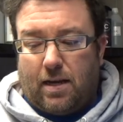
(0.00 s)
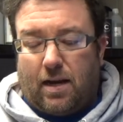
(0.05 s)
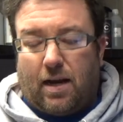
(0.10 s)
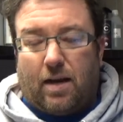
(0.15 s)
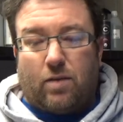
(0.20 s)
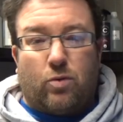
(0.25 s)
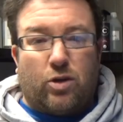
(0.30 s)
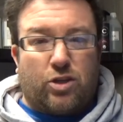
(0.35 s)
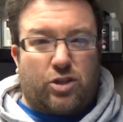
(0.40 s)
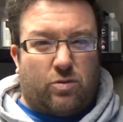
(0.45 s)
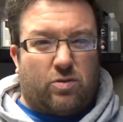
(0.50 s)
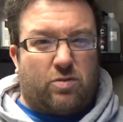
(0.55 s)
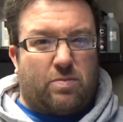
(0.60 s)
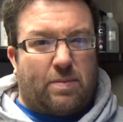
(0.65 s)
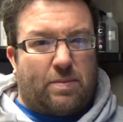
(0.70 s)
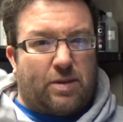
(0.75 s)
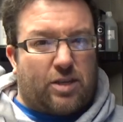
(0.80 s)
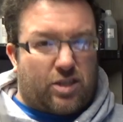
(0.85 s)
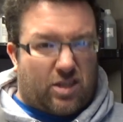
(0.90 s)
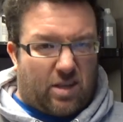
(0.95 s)
I wish it was
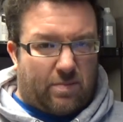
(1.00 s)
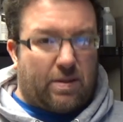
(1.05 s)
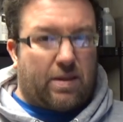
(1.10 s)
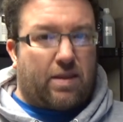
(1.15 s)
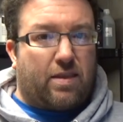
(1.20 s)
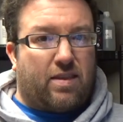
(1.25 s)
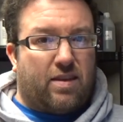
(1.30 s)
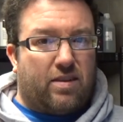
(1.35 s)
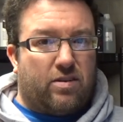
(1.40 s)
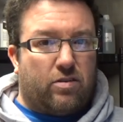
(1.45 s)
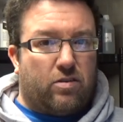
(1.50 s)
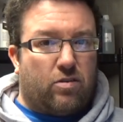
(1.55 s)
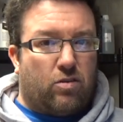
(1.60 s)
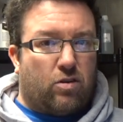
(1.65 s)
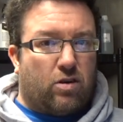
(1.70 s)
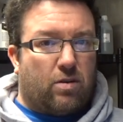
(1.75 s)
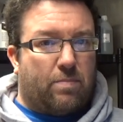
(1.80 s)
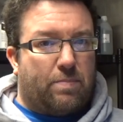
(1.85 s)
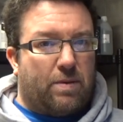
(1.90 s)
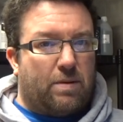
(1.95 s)
maybe just a bit thinner
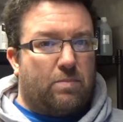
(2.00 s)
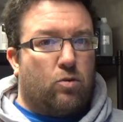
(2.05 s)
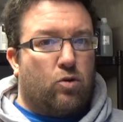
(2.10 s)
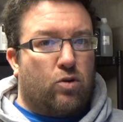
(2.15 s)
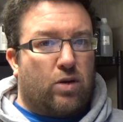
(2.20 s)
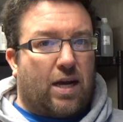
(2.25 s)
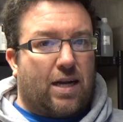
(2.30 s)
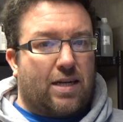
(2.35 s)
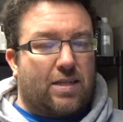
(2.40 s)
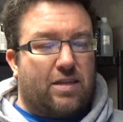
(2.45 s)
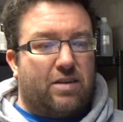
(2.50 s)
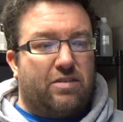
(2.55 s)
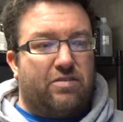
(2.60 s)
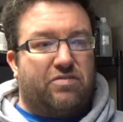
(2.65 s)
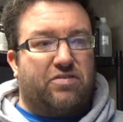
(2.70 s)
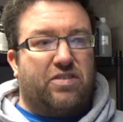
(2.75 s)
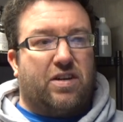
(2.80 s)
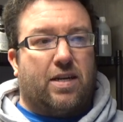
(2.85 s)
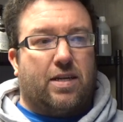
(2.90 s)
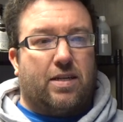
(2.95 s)
or a bit more
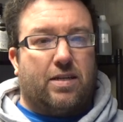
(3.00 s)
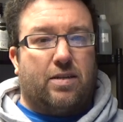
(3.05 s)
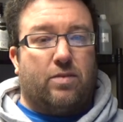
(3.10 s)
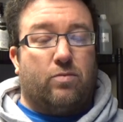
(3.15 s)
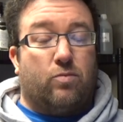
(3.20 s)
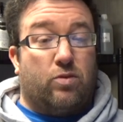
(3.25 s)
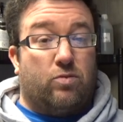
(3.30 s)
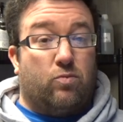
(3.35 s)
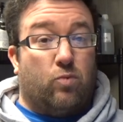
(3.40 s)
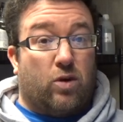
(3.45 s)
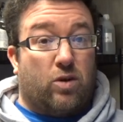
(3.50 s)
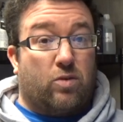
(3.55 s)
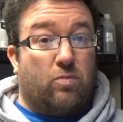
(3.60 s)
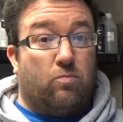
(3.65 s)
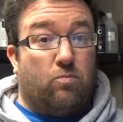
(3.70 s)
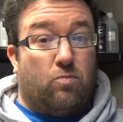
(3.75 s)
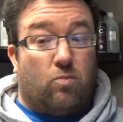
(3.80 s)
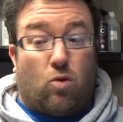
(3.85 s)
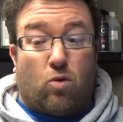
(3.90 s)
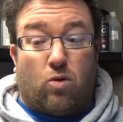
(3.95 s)
active, and it would
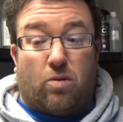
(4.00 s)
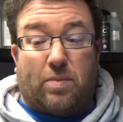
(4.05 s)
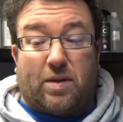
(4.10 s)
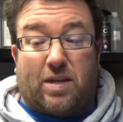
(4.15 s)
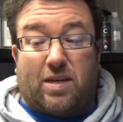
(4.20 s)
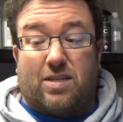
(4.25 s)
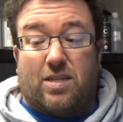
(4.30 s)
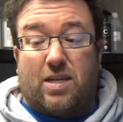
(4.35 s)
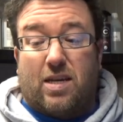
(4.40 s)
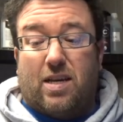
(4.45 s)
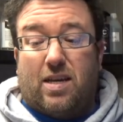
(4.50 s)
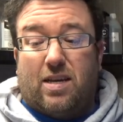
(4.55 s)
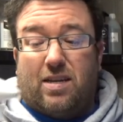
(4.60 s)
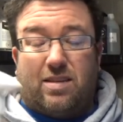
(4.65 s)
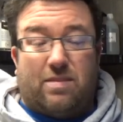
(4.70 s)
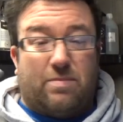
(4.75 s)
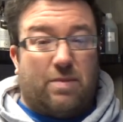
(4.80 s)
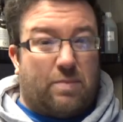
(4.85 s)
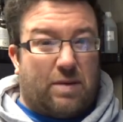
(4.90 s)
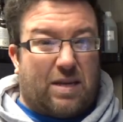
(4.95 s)
work more because
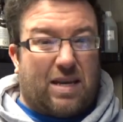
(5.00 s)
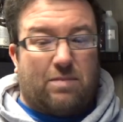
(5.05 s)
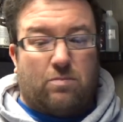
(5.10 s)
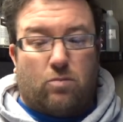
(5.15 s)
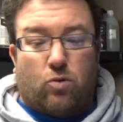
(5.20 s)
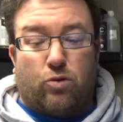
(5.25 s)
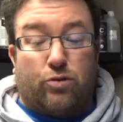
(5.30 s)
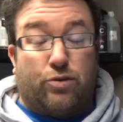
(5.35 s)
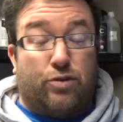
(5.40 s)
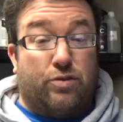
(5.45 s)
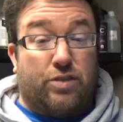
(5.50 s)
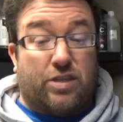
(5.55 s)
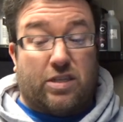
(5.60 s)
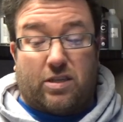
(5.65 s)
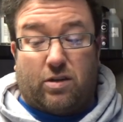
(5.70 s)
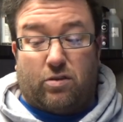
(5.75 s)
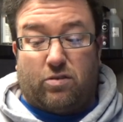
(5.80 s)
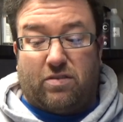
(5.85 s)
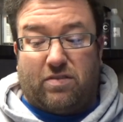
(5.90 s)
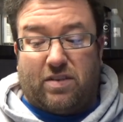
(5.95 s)
you maybe get more
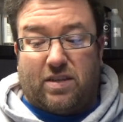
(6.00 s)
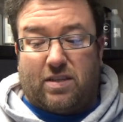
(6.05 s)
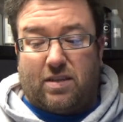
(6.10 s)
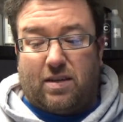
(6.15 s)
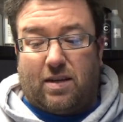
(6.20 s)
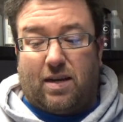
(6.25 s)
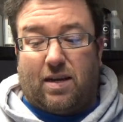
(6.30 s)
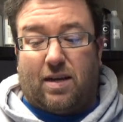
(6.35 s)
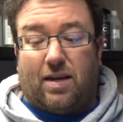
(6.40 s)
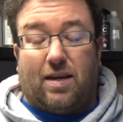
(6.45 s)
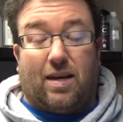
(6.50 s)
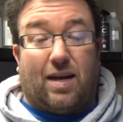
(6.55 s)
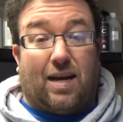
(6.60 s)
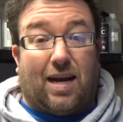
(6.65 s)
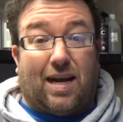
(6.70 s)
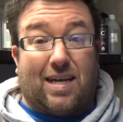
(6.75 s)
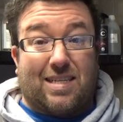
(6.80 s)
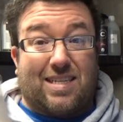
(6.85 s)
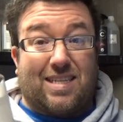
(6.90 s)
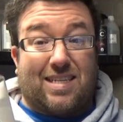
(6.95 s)
uses out of it.
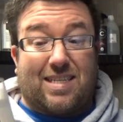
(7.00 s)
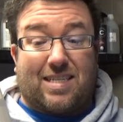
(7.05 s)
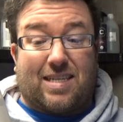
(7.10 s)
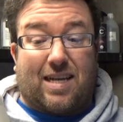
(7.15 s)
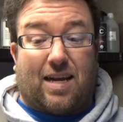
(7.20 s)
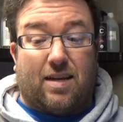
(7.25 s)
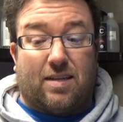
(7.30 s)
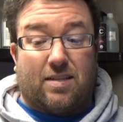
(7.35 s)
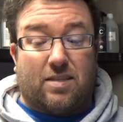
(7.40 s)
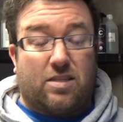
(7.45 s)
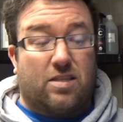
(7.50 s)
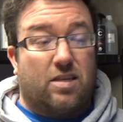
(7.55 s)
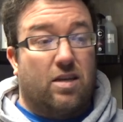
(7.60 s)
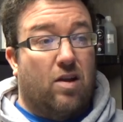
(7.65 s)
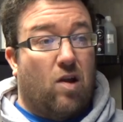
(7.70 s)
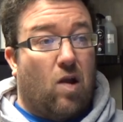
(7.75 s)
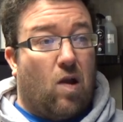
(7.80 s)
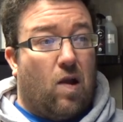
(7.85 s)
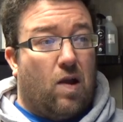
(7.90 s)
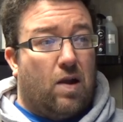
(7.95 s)
As it stands,
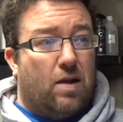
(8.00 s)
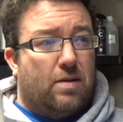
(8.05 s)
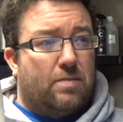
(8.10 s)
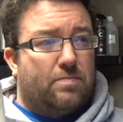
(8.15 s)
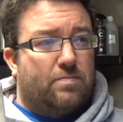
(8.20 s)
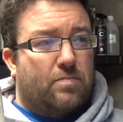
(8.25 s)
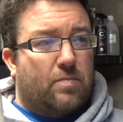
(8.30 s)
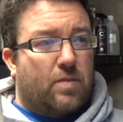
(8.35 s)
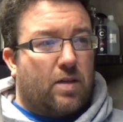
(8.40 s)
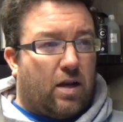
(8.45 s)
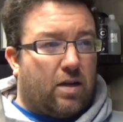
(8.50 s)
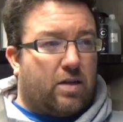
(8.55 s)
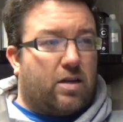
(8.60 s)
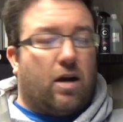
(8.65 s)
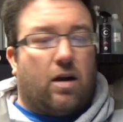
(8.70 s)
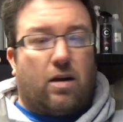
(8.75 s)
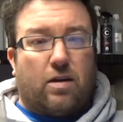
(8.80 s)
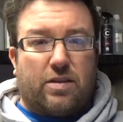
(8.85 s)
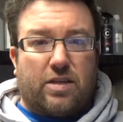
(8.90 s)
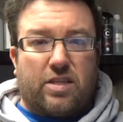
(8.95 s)
a
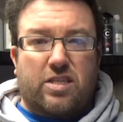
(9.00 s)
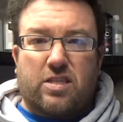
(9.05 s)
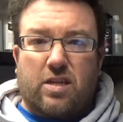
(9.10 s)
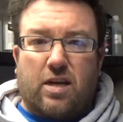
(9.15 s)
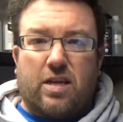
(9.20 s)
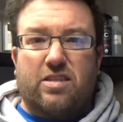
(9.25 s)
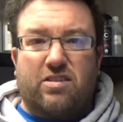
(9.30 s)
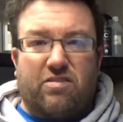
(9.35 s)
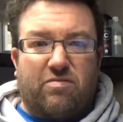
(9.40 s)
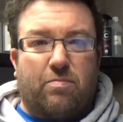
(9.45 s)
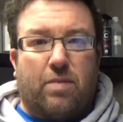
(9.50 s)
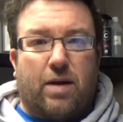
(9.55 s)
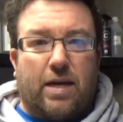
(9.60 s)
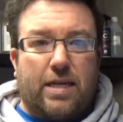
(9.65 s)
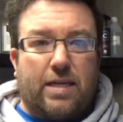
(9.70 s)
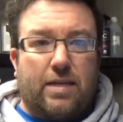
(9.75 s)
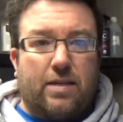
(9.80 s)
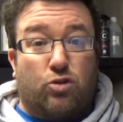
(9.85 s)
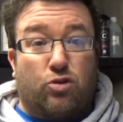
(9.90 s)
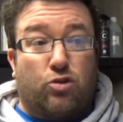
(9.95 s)
car the size of
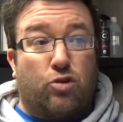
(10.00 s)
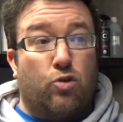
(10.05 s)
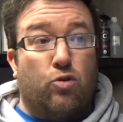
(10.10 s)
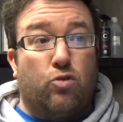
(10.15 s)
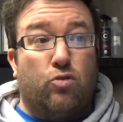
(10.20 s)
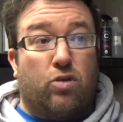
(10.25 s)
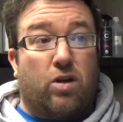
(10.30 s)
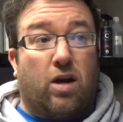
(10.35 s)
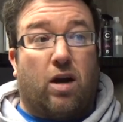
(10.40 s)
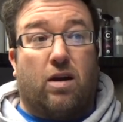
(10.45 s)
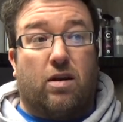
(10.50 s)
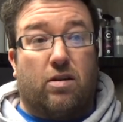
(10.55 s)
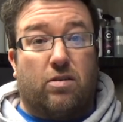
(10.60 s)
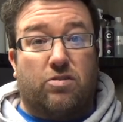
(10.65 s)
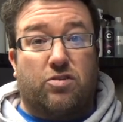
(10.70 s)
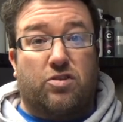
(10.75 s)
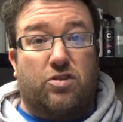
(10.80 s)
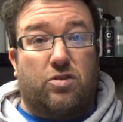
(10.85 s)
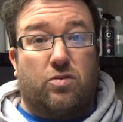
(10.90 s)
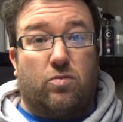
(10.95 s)
mine, two
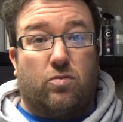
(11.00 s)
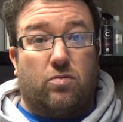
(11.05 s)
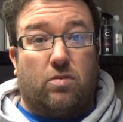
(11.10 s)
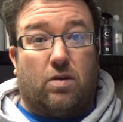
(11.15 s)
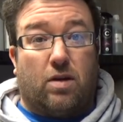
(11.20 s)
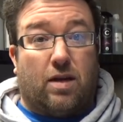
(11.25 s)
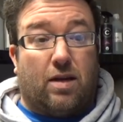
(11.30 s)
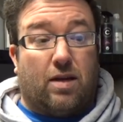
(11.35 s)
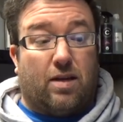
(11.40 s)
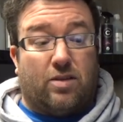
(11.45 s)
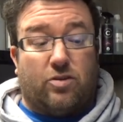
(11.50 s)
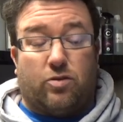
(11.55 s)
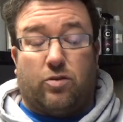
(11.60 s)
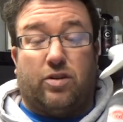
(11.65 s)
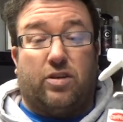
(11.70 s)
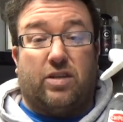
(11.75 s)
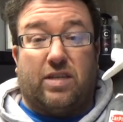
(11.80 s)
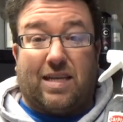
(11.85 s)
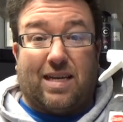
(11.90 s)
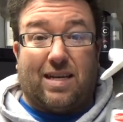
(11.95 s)
cars, is all
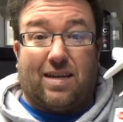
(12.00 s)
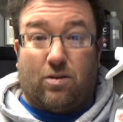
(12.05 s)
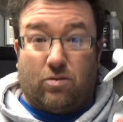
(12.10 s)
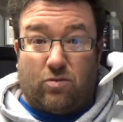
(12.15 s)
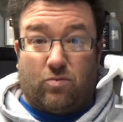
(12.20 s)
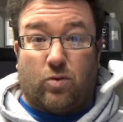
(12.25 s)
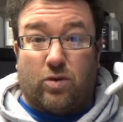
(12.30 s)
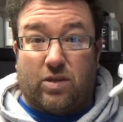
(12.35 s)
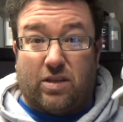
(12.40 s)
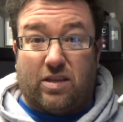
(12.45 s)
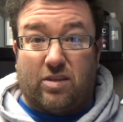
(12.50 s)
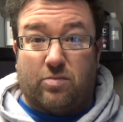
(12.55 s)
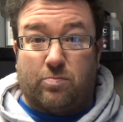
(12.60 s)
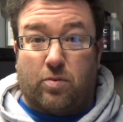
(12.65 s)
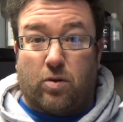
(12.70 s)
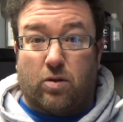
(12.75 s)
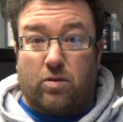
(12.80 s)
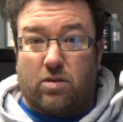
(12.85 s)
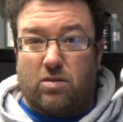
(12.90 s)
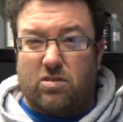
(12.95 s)
you're going to get out of one of these
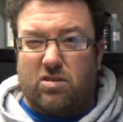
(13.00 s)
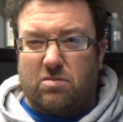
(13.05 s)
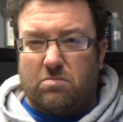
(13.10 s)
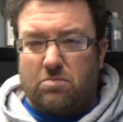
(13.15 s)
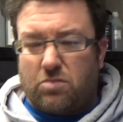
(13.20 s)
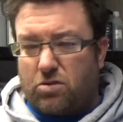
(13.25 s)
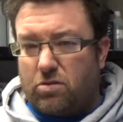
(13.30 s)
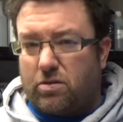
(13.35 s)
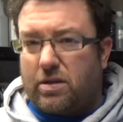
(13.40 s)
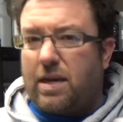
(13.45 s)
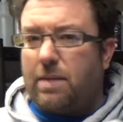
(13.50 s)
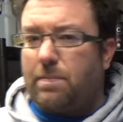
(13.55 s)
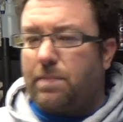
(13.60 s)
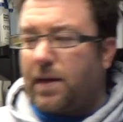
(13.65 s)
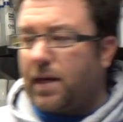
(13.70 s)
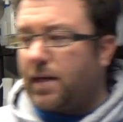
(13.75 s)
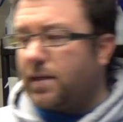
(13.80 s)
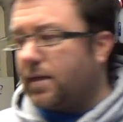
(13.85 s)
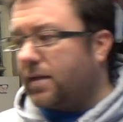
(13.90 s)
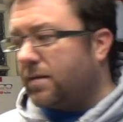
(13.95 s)
bottles, so keep
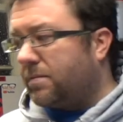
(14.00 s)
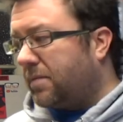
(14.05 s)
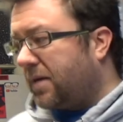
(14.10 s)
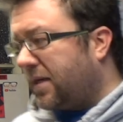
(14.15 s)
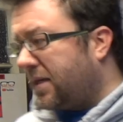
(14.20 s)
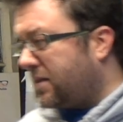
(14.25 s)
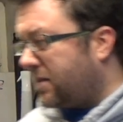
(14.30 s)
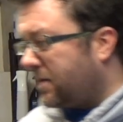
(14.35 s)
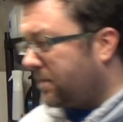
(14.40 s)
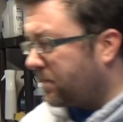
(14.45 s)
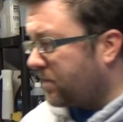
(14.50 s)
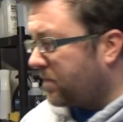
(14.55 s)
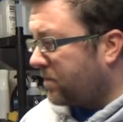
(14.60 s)
that in mind.